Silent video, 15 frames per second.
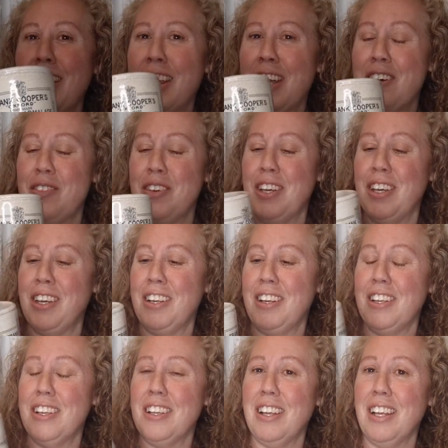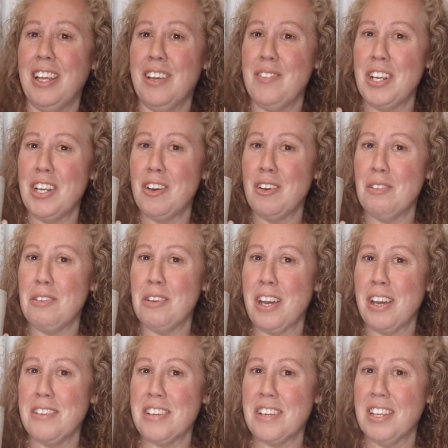love it. Let me know, do you
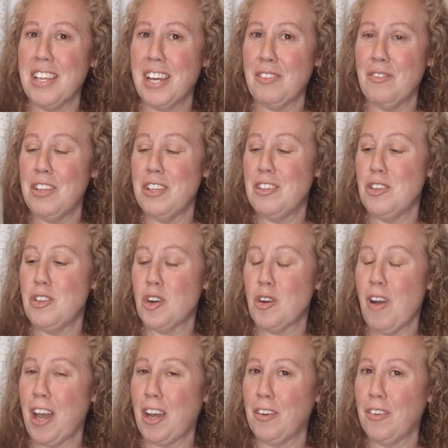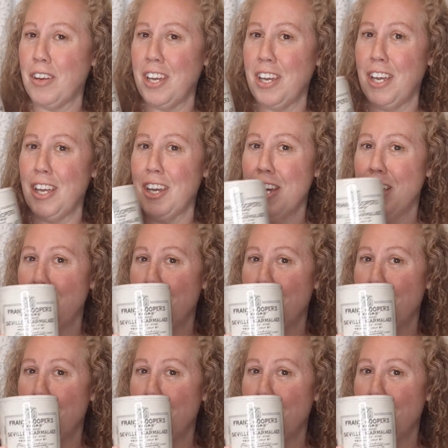guys collect vintage crockery?